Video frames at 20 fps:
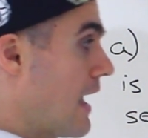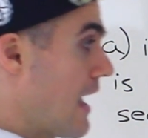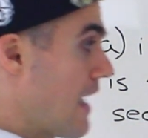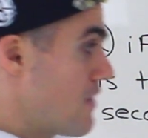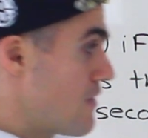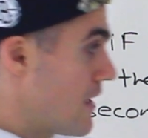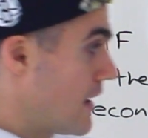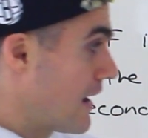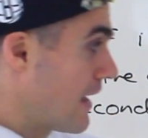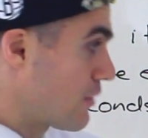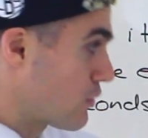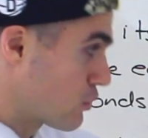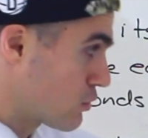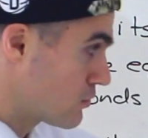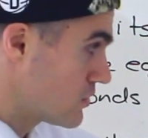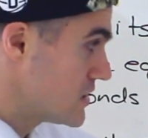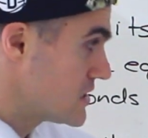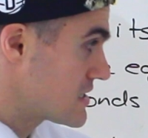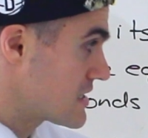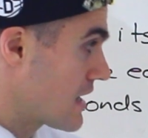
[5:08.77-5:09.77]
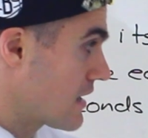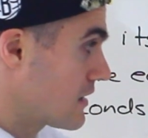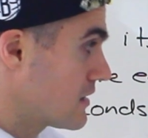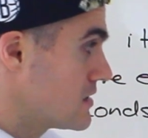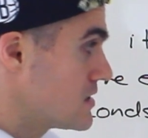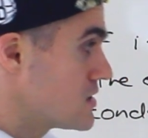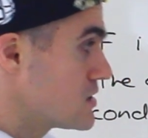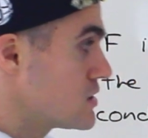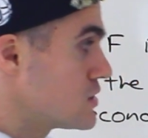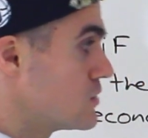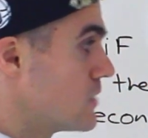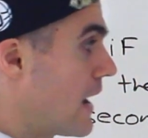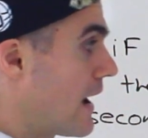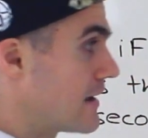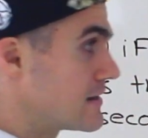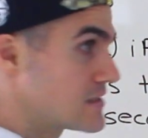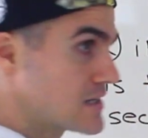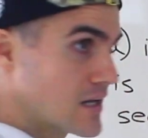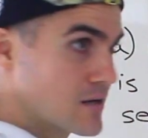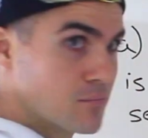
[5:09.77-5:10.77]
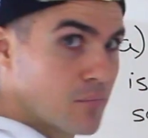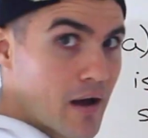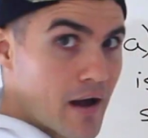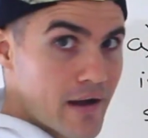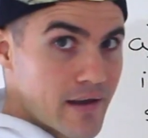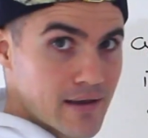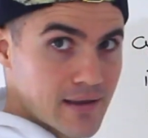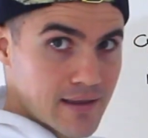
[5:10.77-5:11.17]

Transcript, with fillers: And then at three seconds, you add 10 pi